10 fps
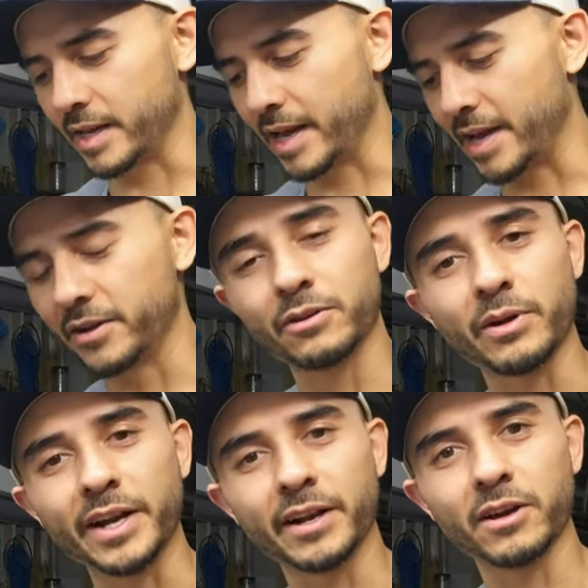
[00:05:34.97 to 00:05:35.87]
and you're
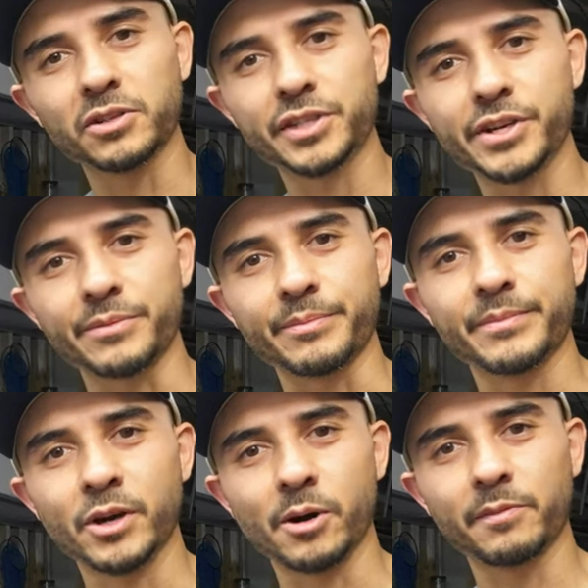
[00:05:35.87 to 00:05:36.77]
ready to go shoot.
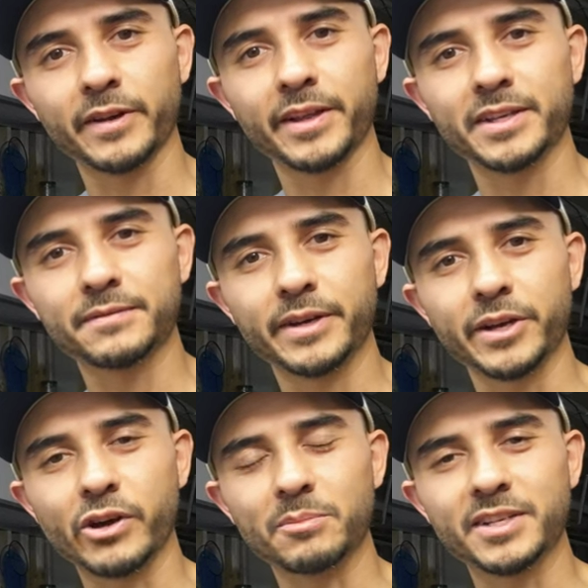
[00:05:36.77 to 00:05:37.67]
Hopefully this
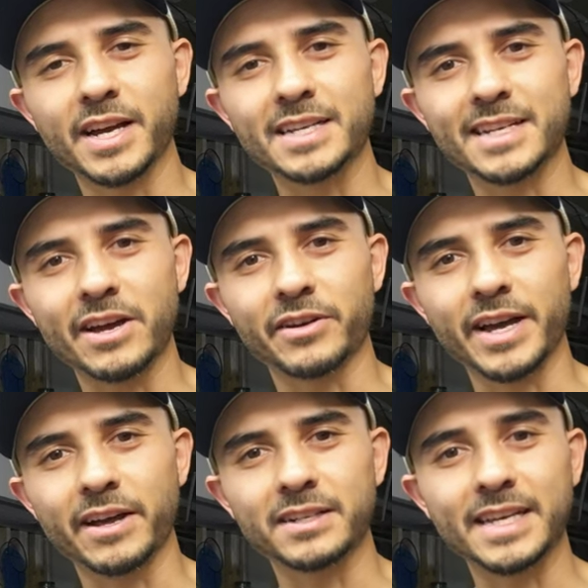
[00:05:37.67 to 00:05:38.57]
video helped you guys out on
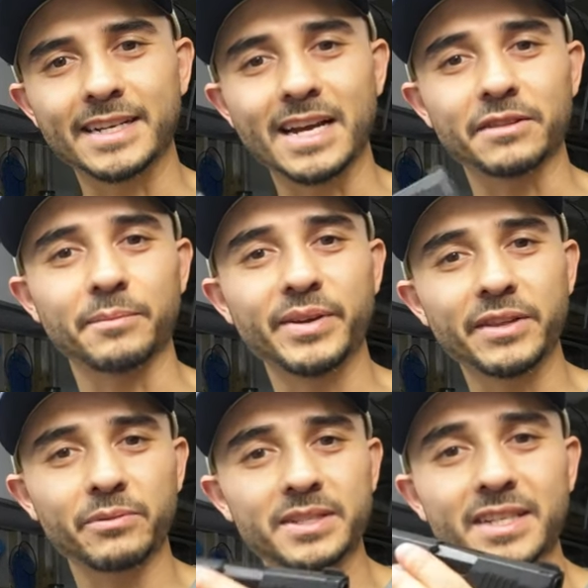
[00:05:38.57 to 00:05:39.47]
how to take down the
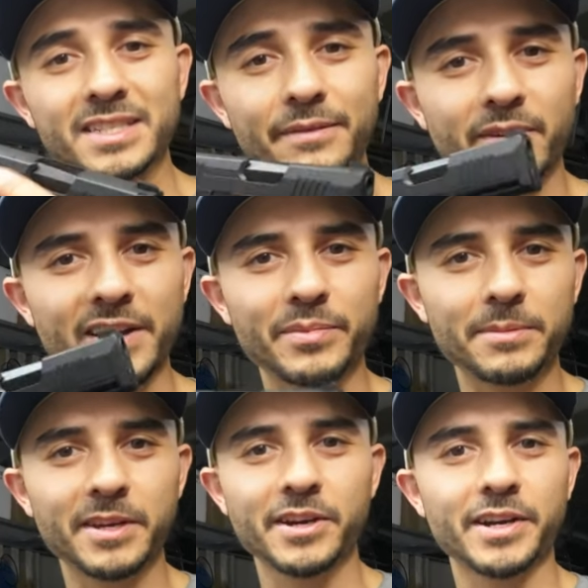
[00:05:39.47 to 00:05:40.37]
P365
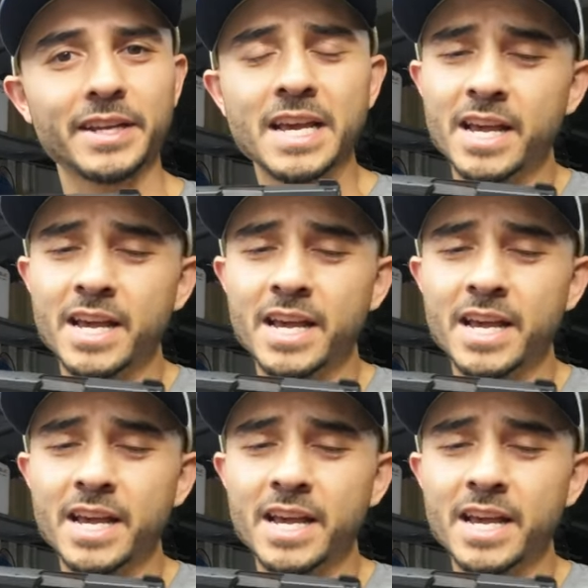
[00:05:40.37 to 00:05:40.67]
BB gun.